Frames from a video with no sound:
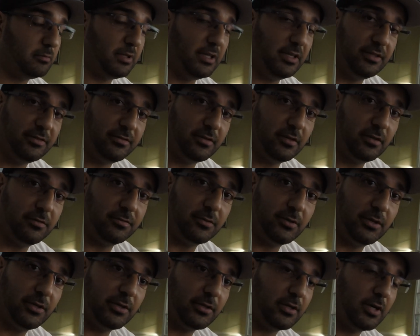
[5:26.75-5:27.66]
please feel
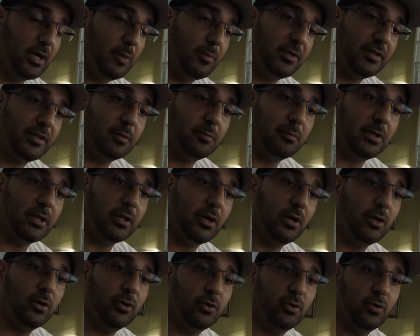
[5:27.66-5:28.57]
free to comment them
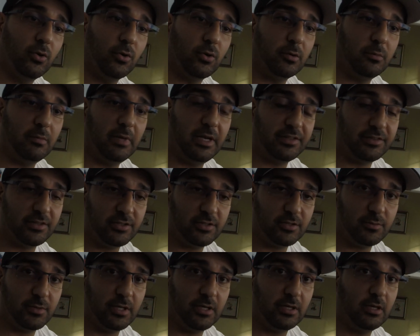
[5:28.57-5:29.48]
below or message
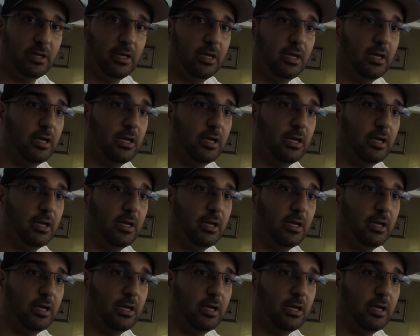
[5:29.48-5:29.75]
me